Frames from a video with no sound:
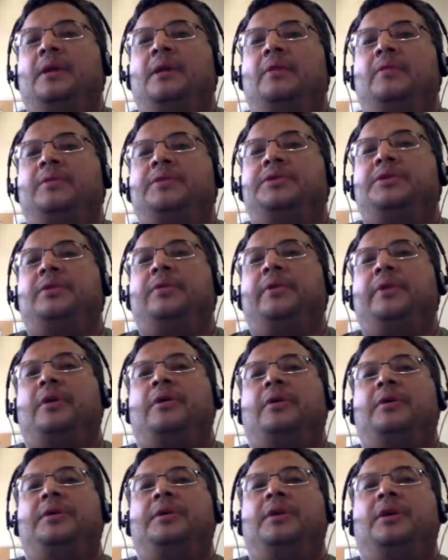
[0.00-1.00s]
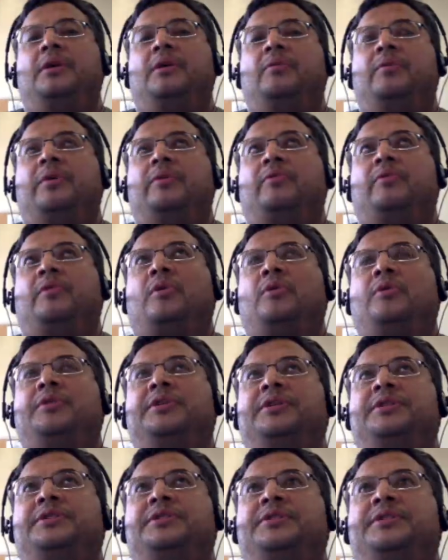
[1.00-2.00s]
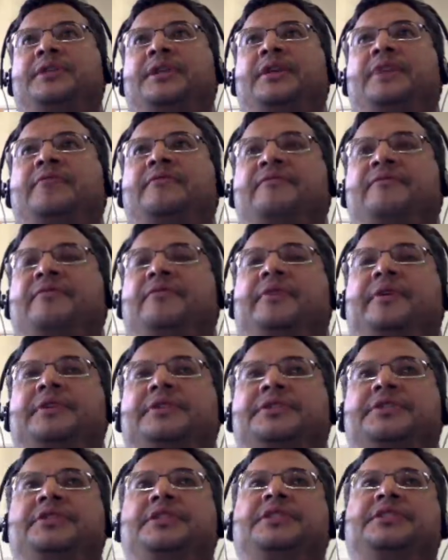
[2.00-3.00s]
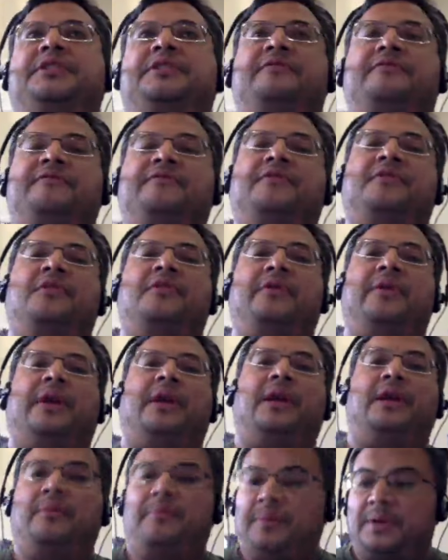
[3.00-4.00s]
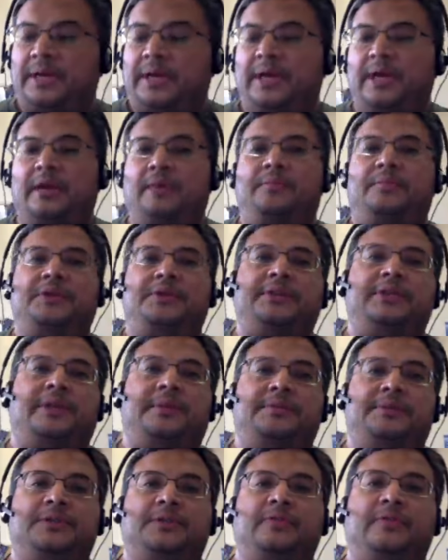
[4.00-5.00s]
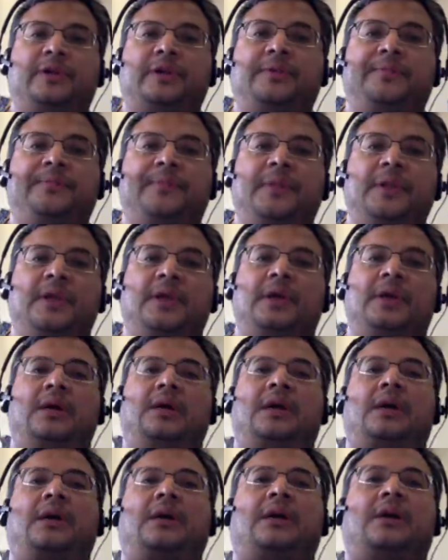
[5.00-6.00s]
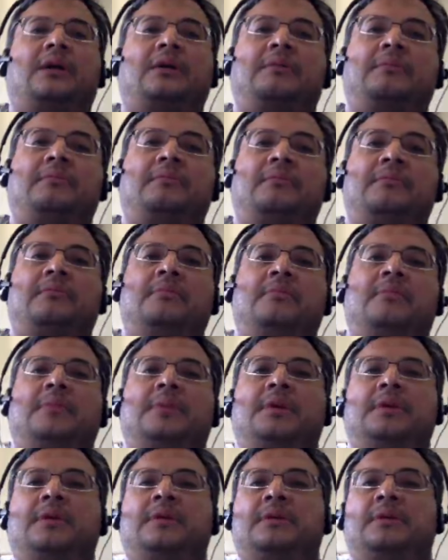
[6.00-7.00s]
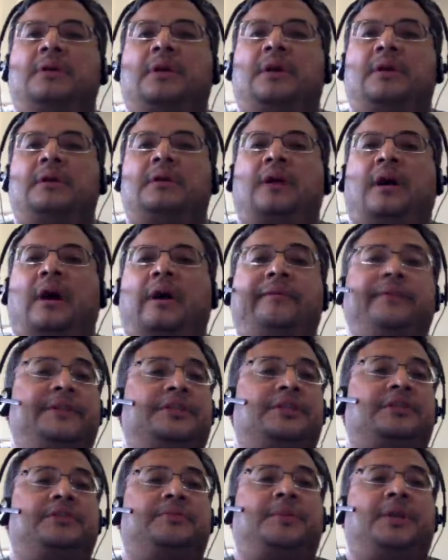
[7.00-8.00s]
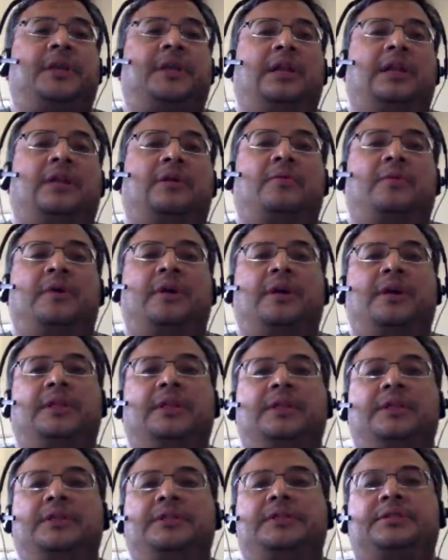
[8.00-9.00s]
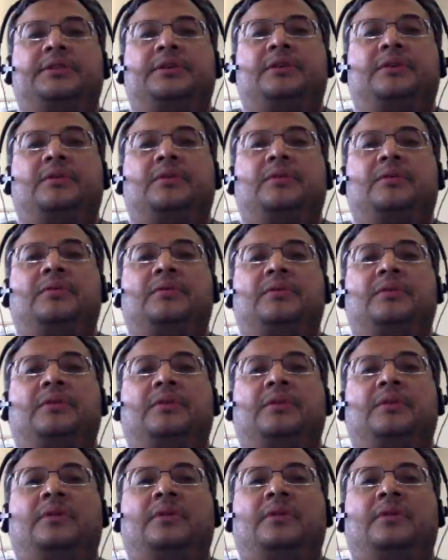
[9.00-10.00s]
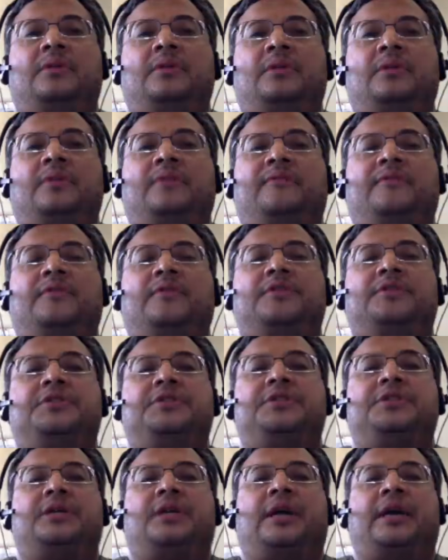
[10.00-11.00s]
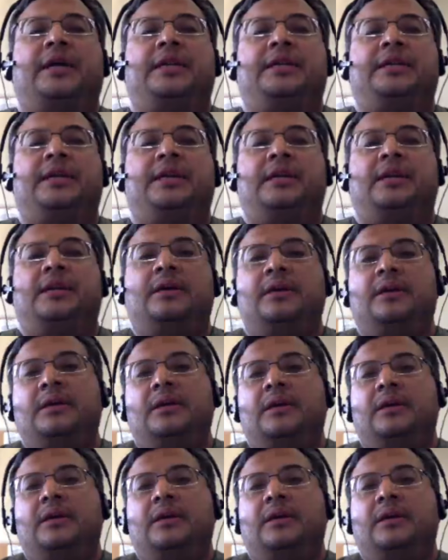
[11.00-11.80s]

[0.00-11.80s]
what's going on here? What role does inferring play in perception? Well, um, obviously there's been a lot of work in this. So, the first idea